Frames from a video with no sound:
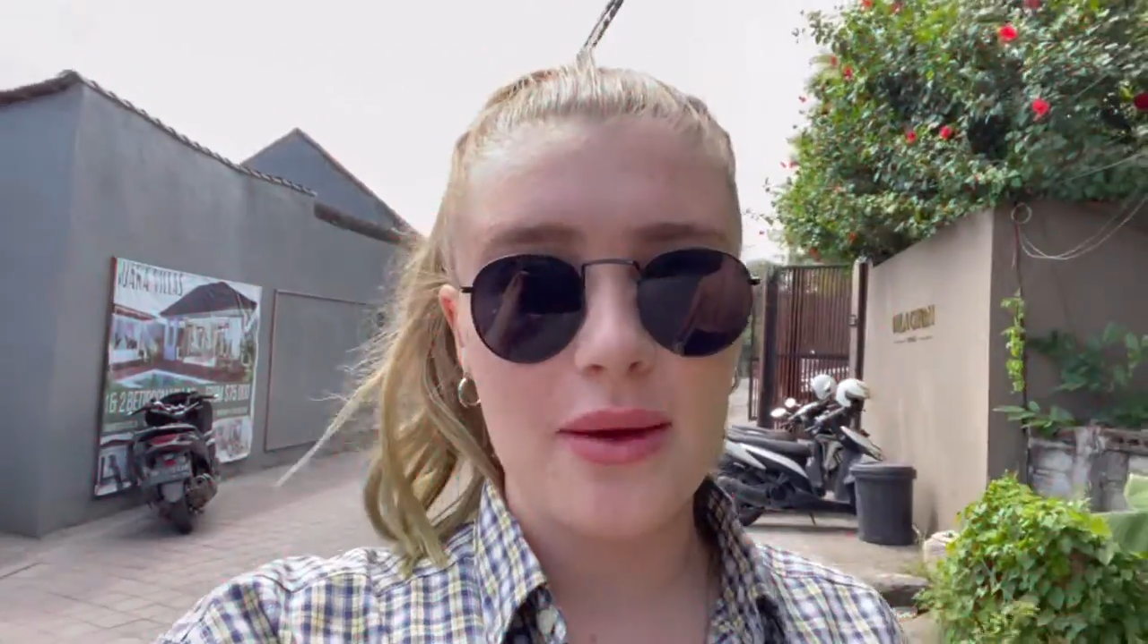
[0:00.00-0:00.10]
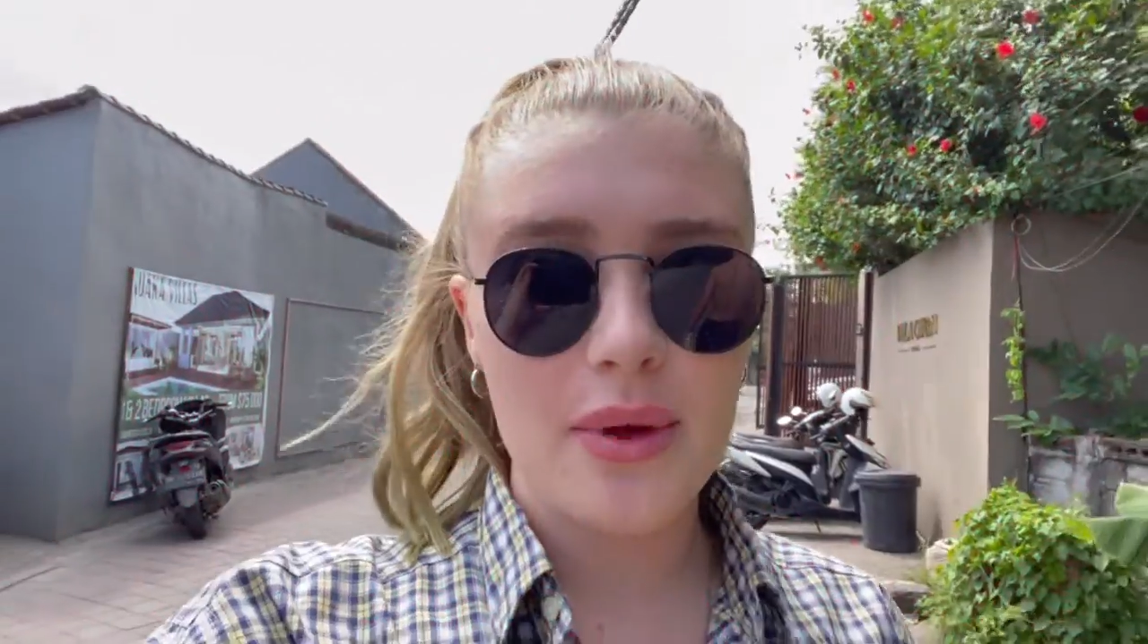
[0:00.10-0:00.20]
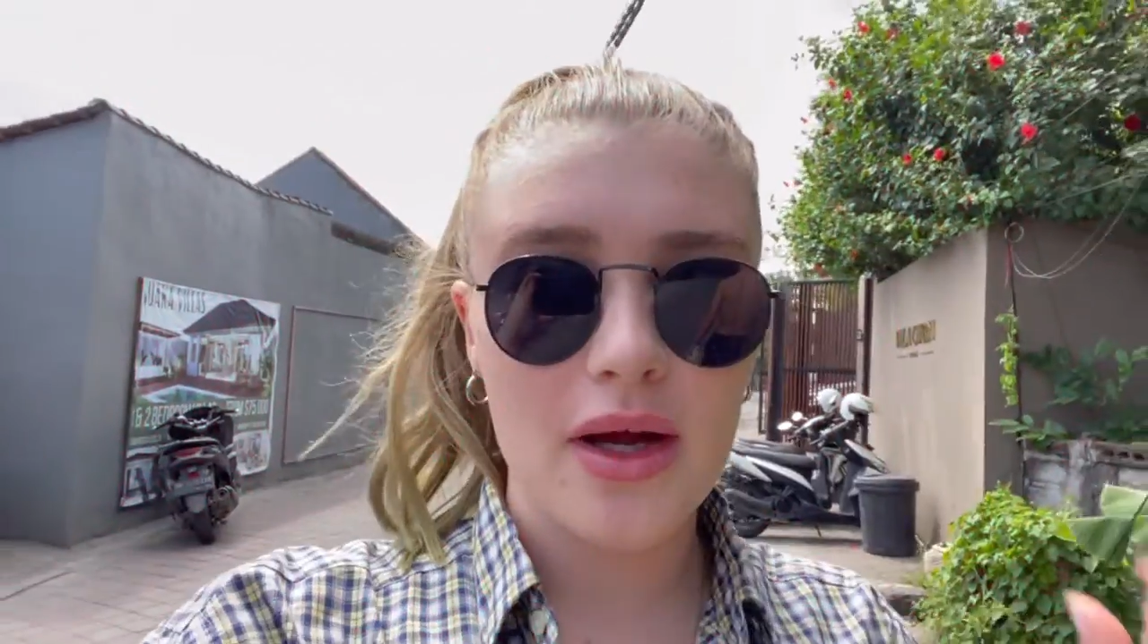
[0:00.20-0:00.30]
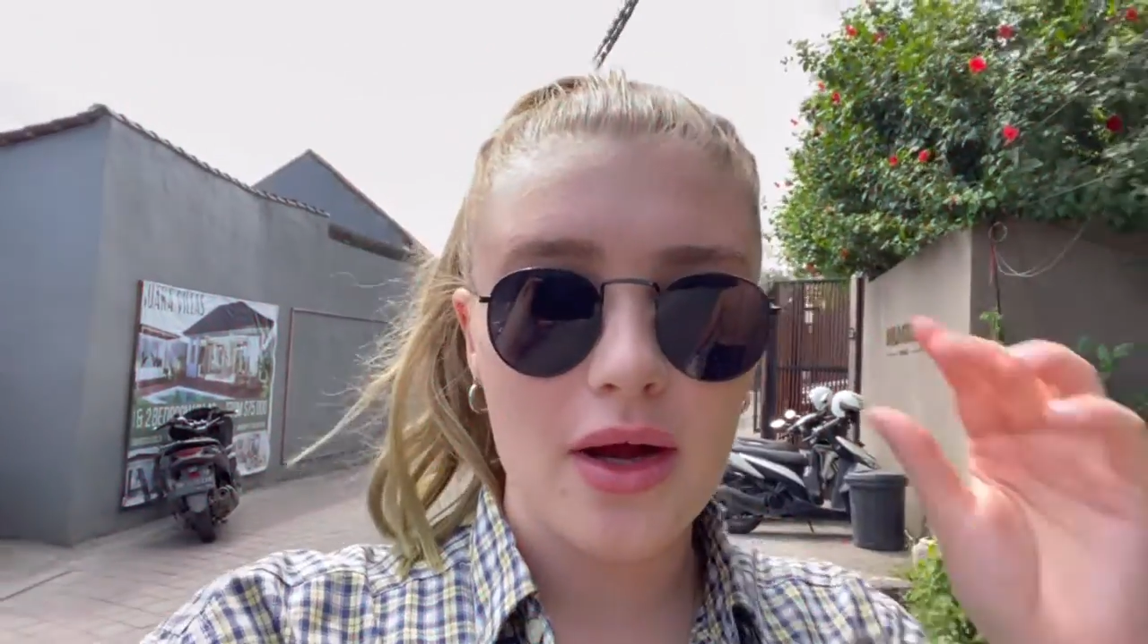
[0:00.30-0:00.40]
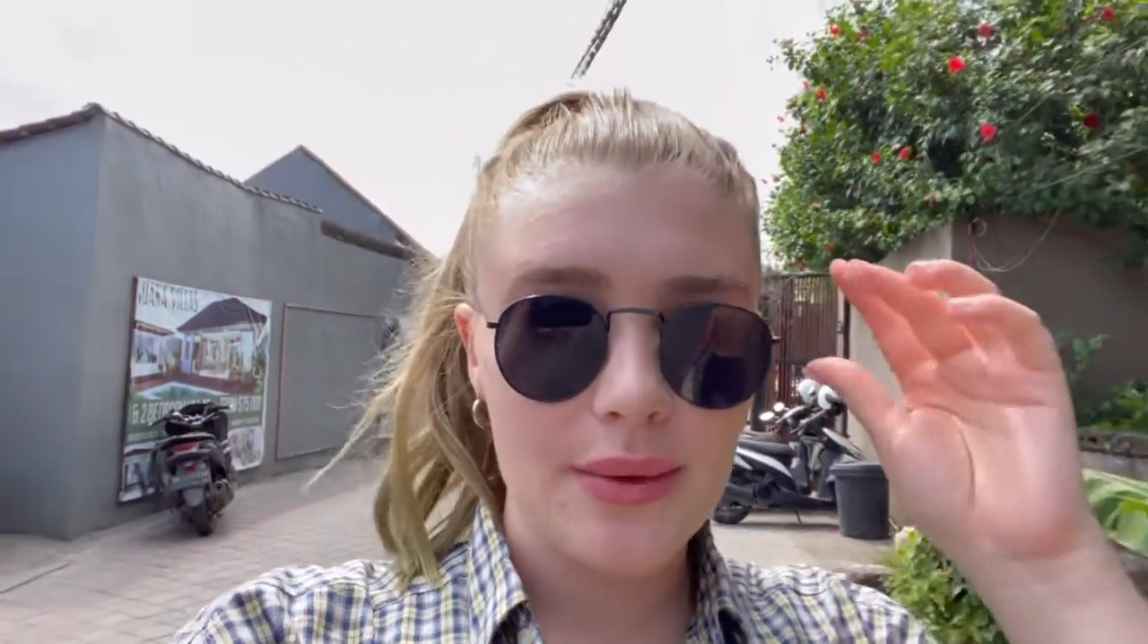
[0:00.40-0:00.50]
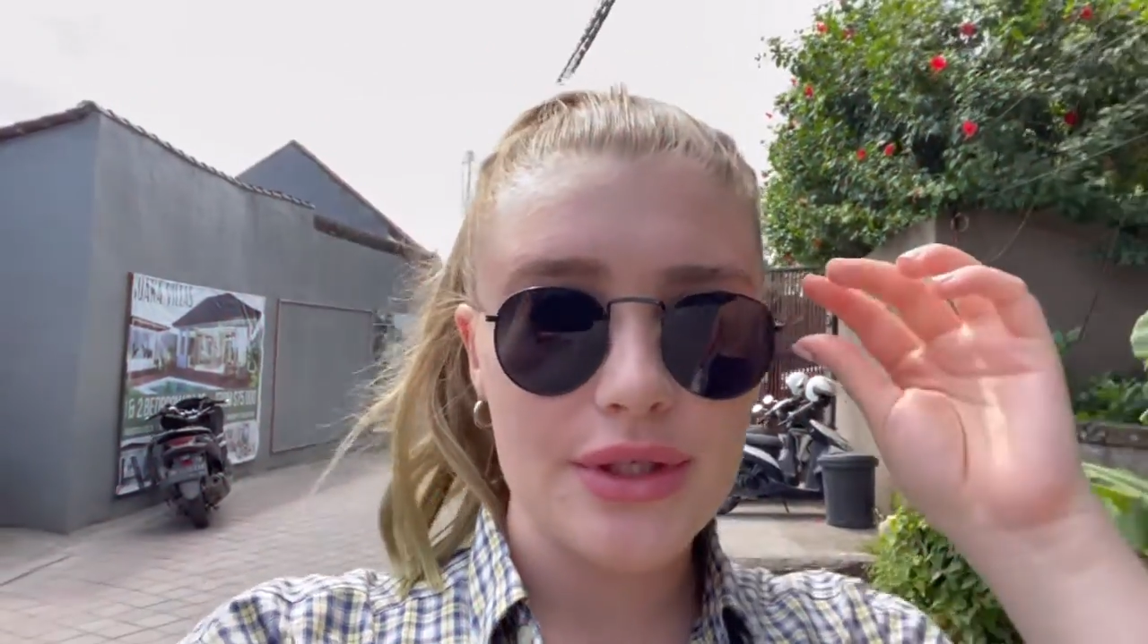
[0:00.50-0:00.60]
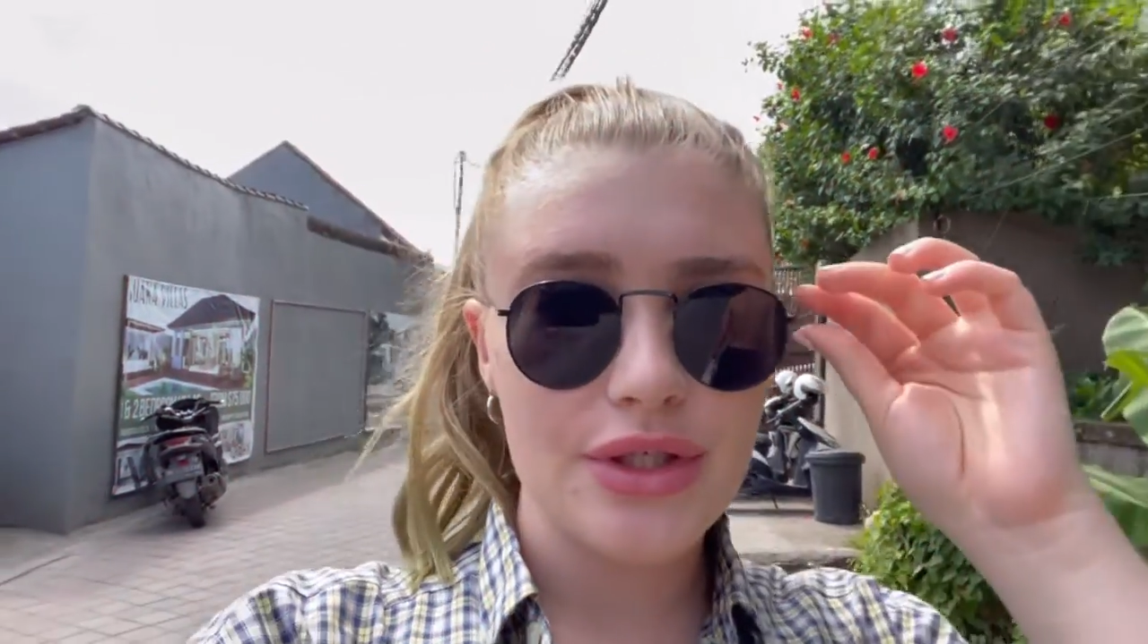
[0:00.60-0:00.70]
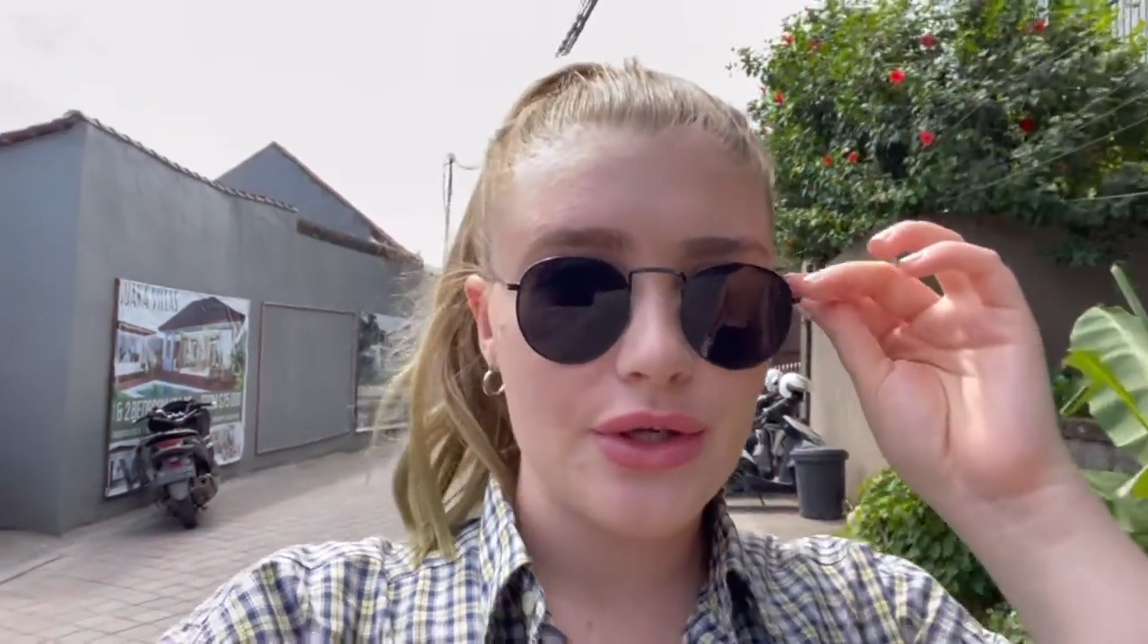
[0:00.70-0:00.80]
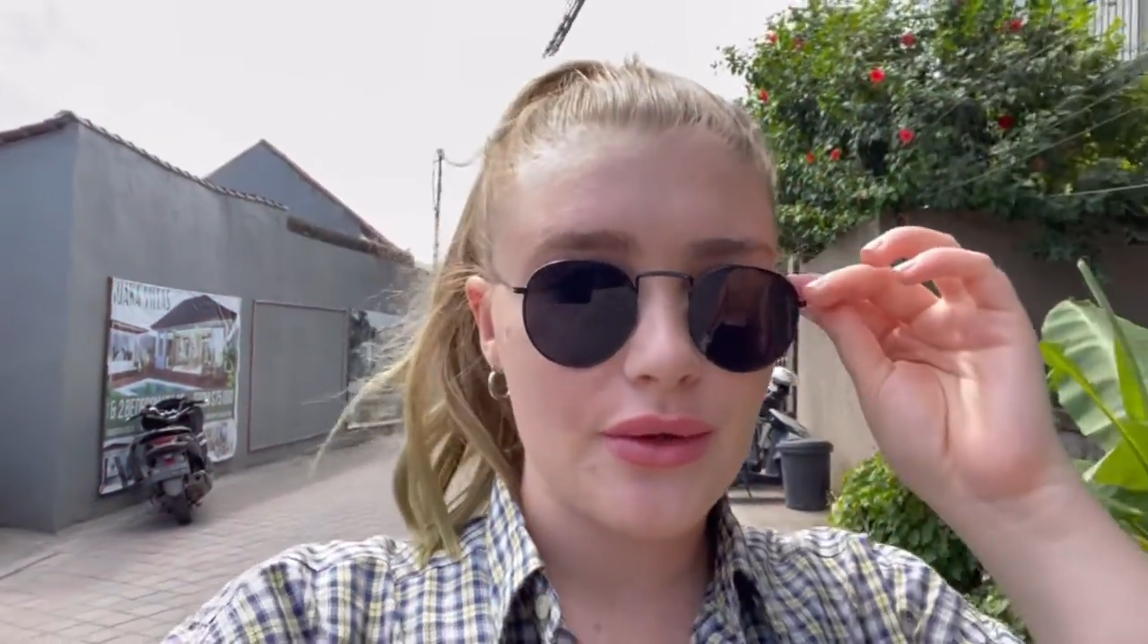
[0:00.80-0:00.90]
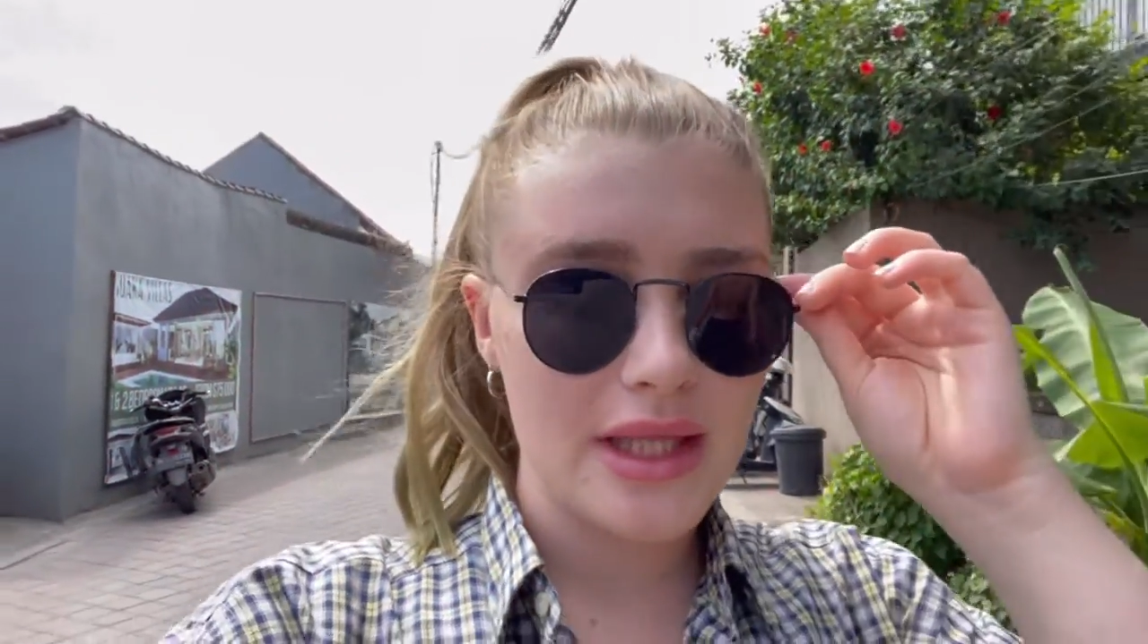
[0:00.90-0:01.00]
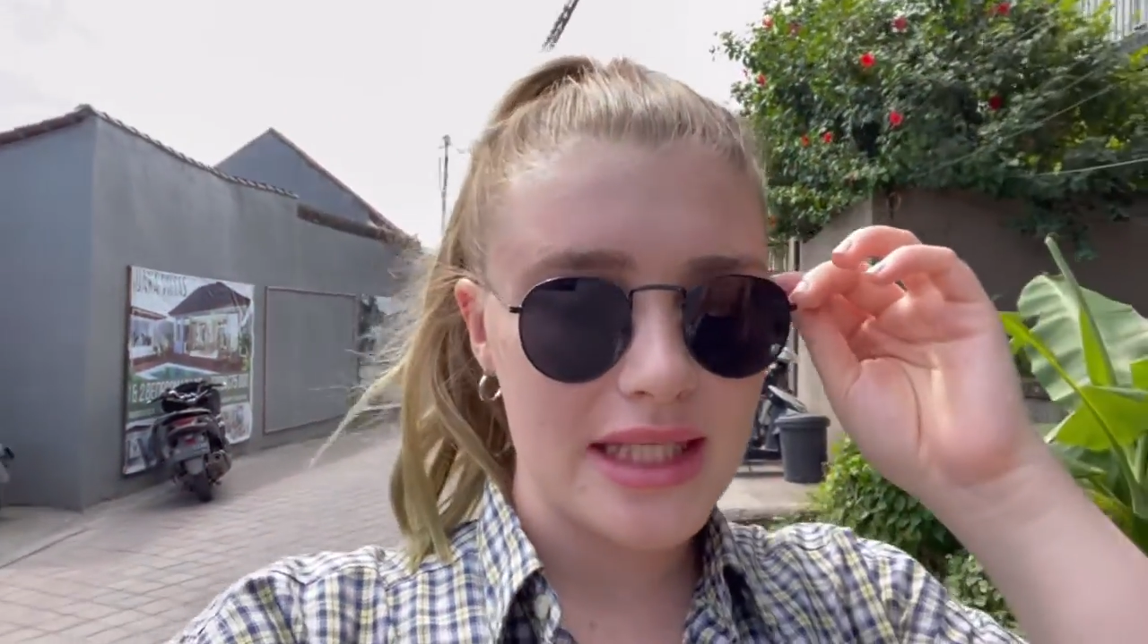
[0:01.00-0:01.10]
we are going to the